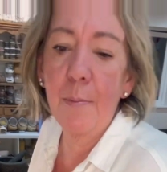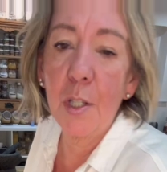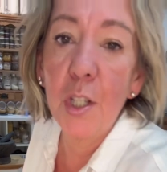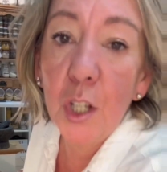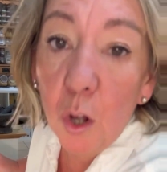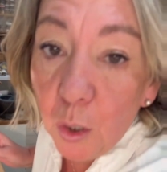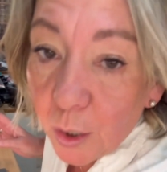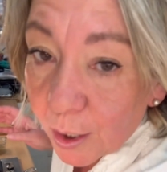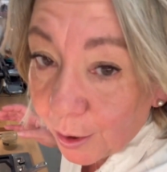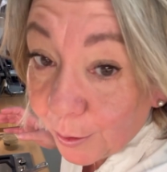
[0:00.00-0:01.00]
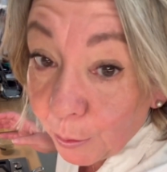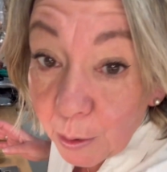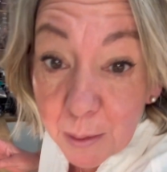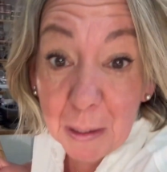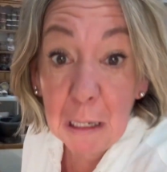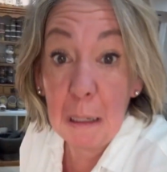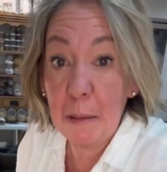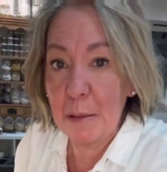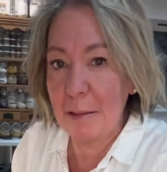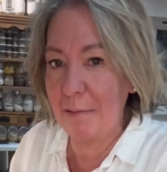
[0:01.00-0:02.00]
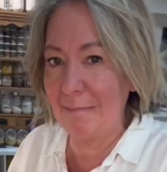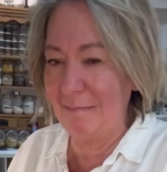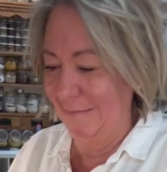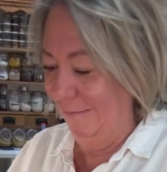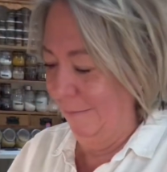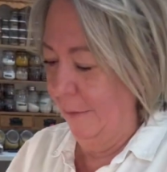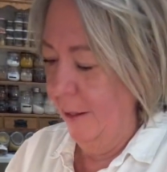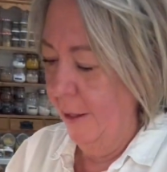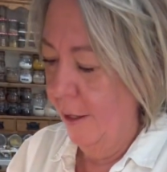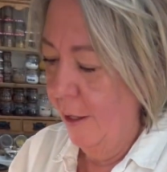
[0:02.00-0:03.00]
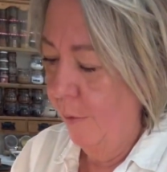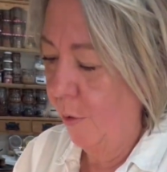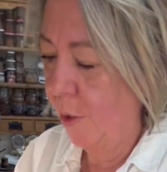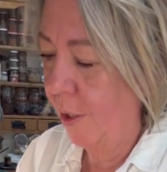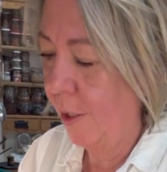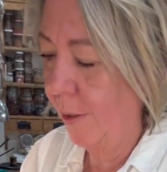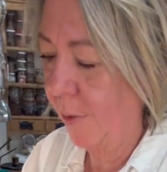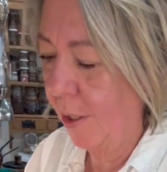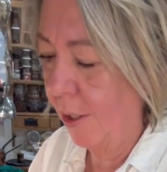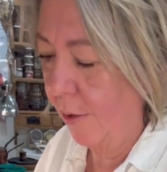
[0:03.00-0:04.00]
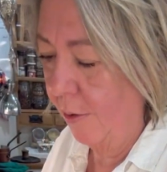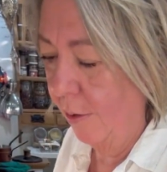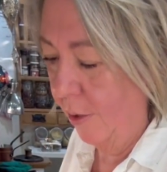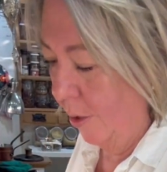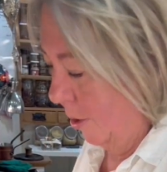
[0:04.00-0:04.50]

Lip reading: salt. Oh, it's a bit close. Put in some salt.